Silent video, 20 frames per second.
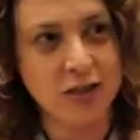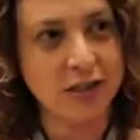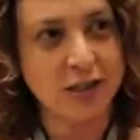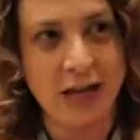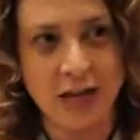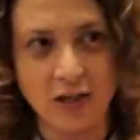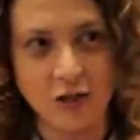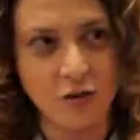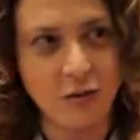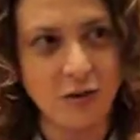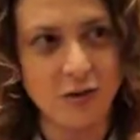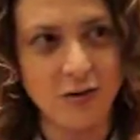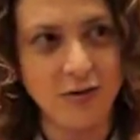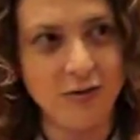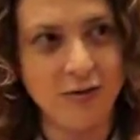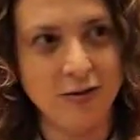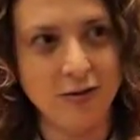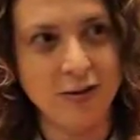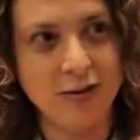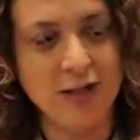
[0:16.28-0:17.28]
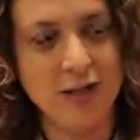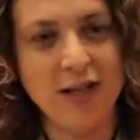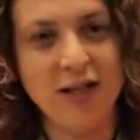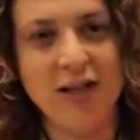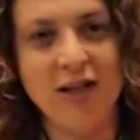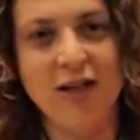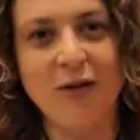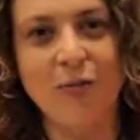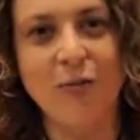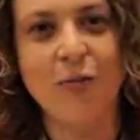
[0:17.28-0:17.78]
Saskatchewan,
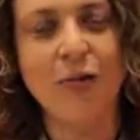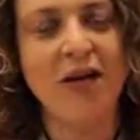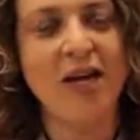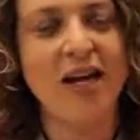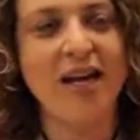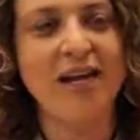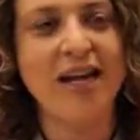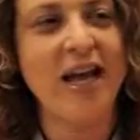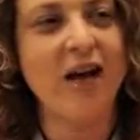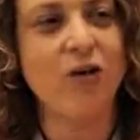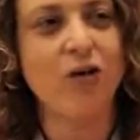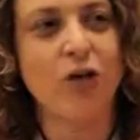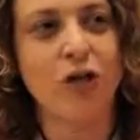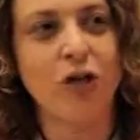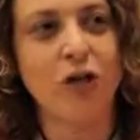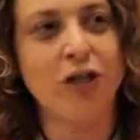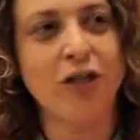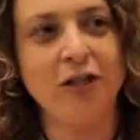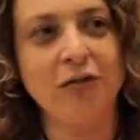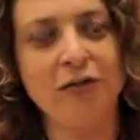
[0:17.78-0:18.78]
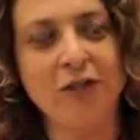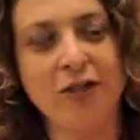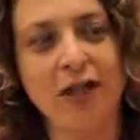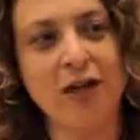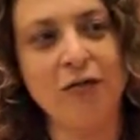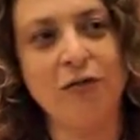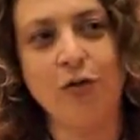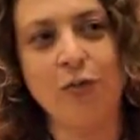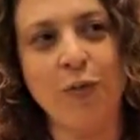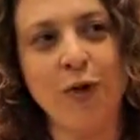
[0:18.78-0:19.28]
but I now currently
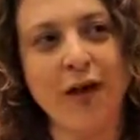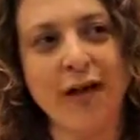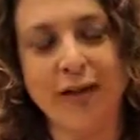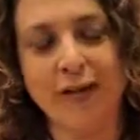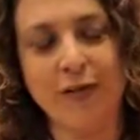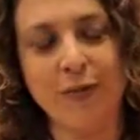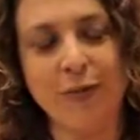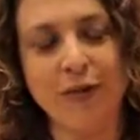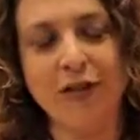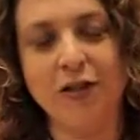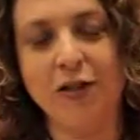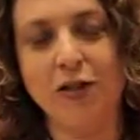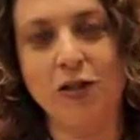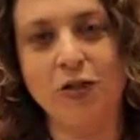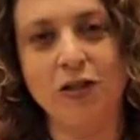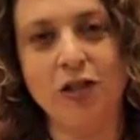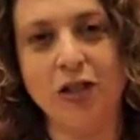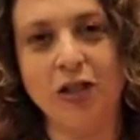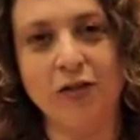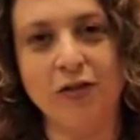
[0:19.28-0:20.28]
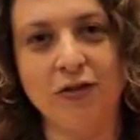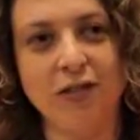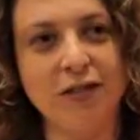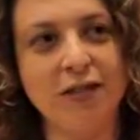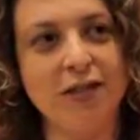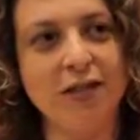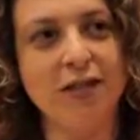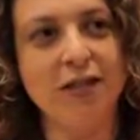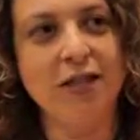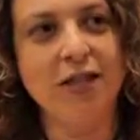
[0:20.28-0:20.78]
reside with my husband and 2 children
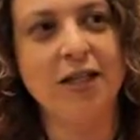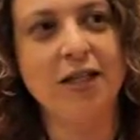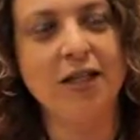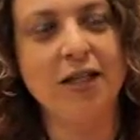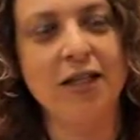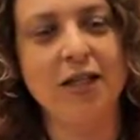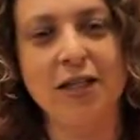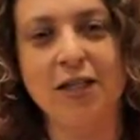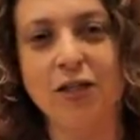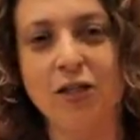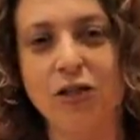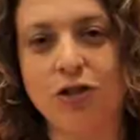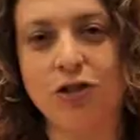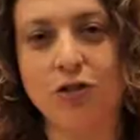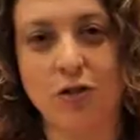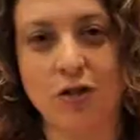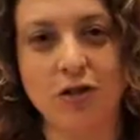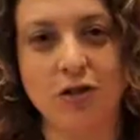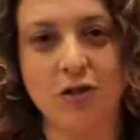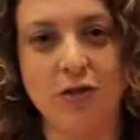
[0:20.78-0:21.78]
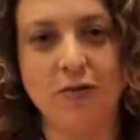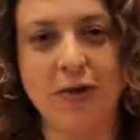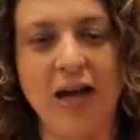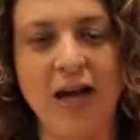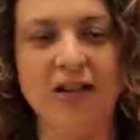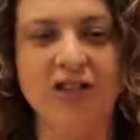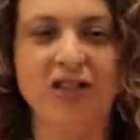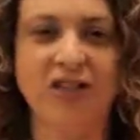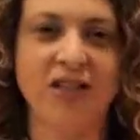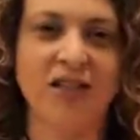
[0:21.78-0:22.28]
in Toronto,
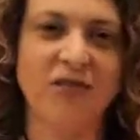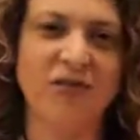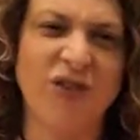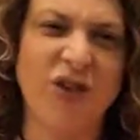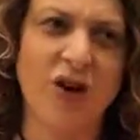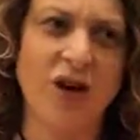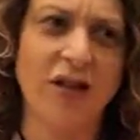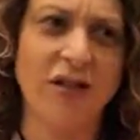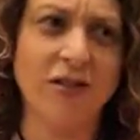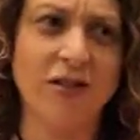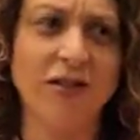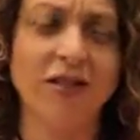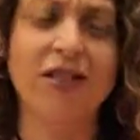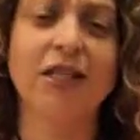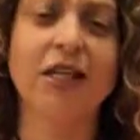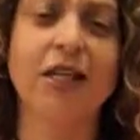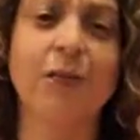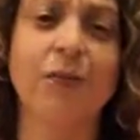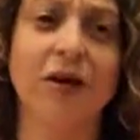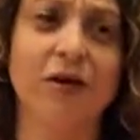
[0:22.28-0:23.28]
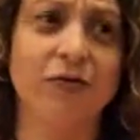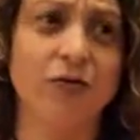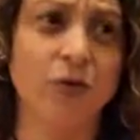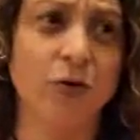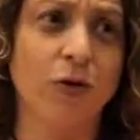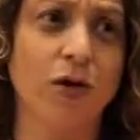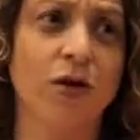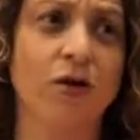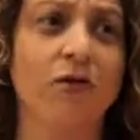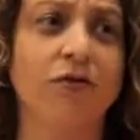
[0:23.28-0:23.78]
actually in Vaughan, the city above
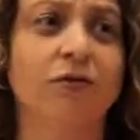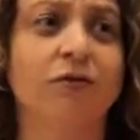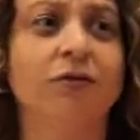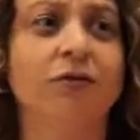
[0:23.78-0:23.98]
Toronto.